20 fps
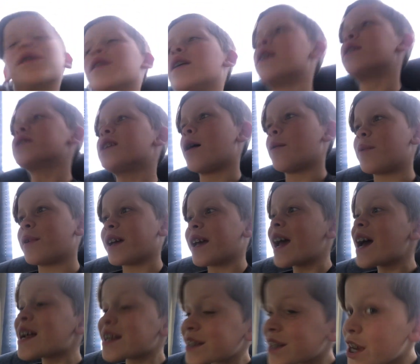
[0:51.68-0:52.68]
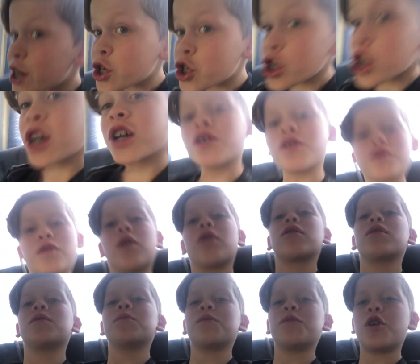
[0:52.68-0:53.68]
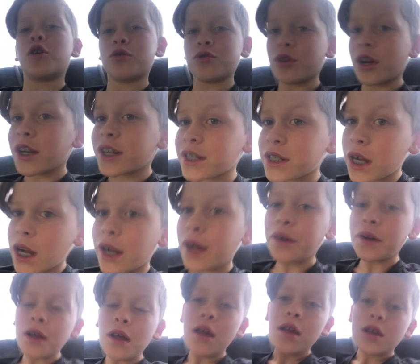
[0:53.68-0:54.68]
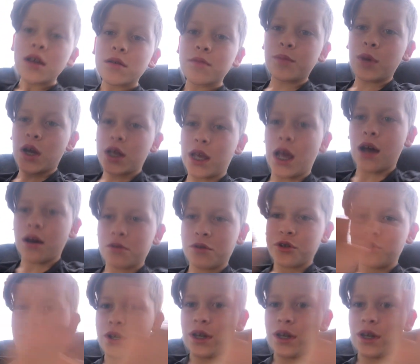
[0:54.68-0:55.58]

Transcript: to like stop at a gas station or if we're going to go straight to Zion. But yeah, I'll see you